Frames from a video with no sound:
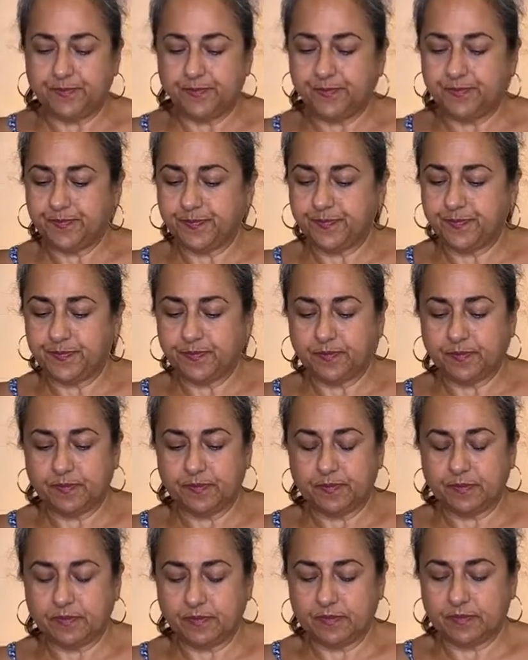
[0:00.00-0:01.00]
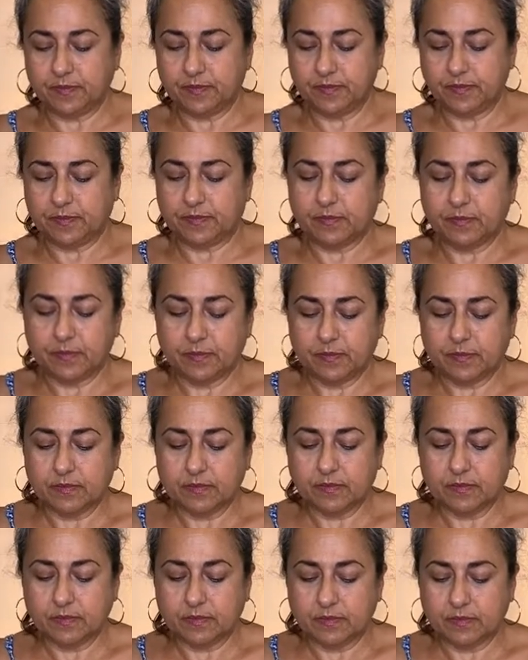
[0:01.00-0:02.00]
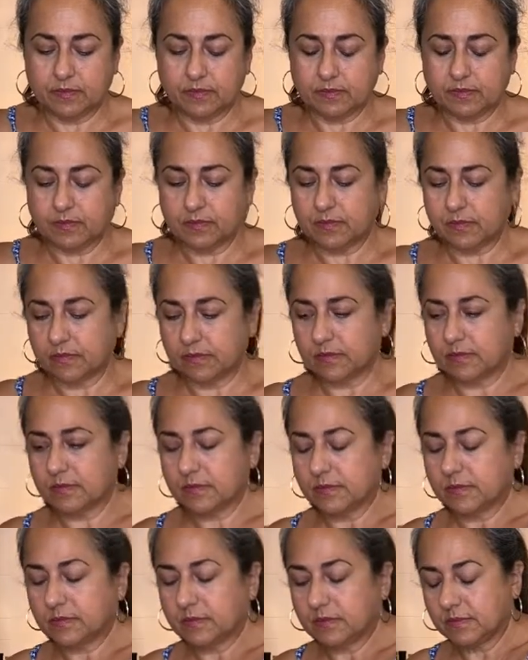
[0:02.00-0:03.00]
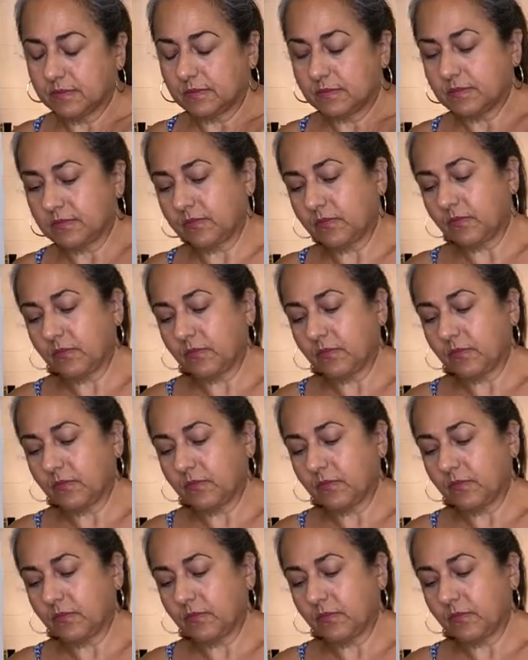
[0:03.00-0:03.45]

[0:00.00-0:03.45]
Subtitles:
No one is speaking in this clip.